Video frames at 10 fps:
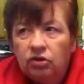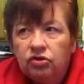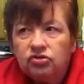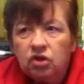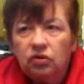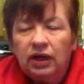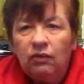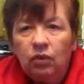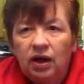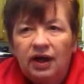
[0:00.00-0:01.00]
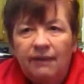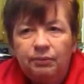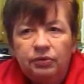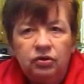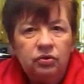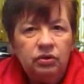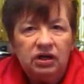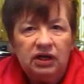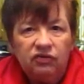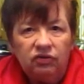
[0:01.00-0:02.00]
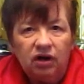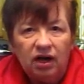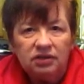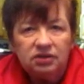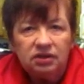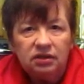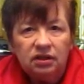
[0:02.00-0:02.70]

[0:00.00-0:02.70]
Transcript: There's only one opportunity for us.